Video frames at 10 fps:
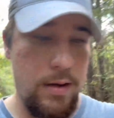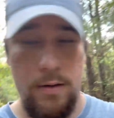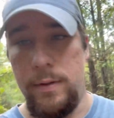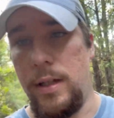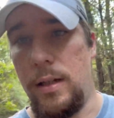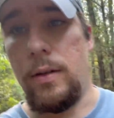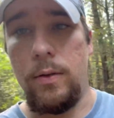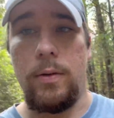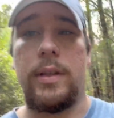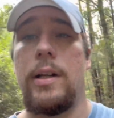we hit
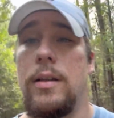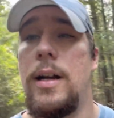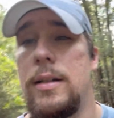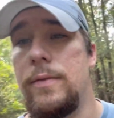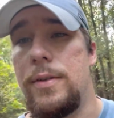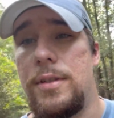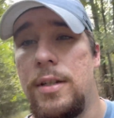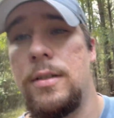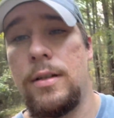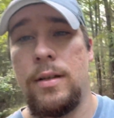North Carolina,
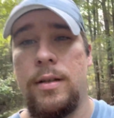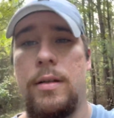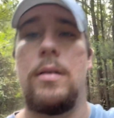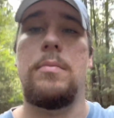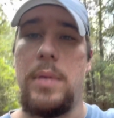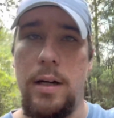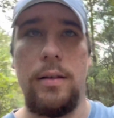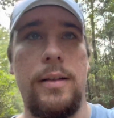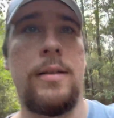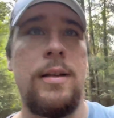Virginia,
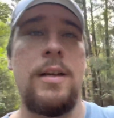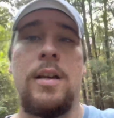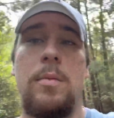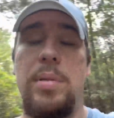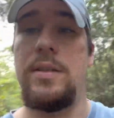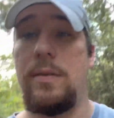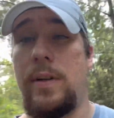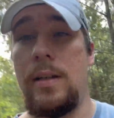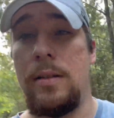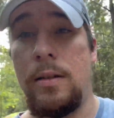Maryland,
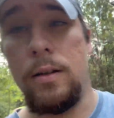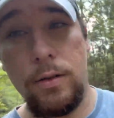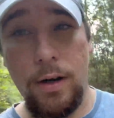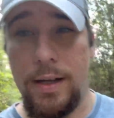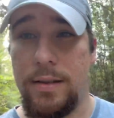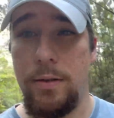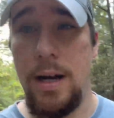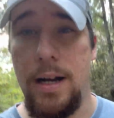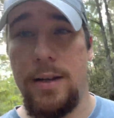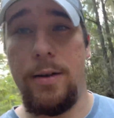Pennsylvania, crossed
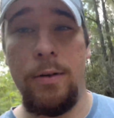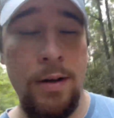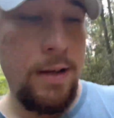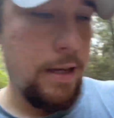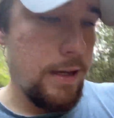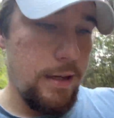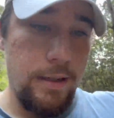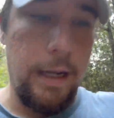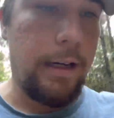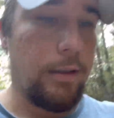Ohio,
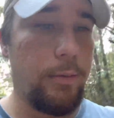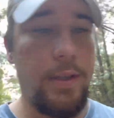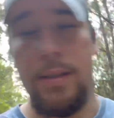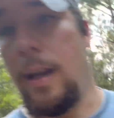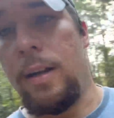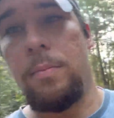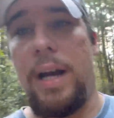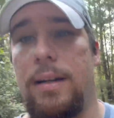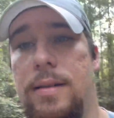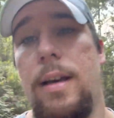down to Louisiana, back
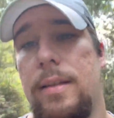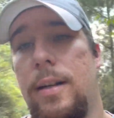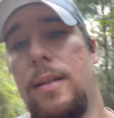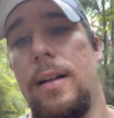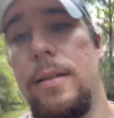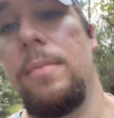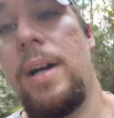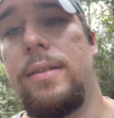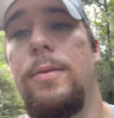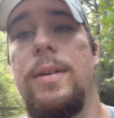to South Carolina in about
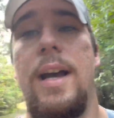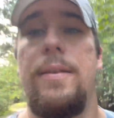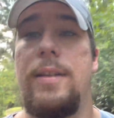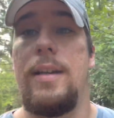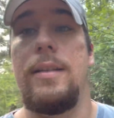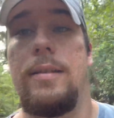2.5 days.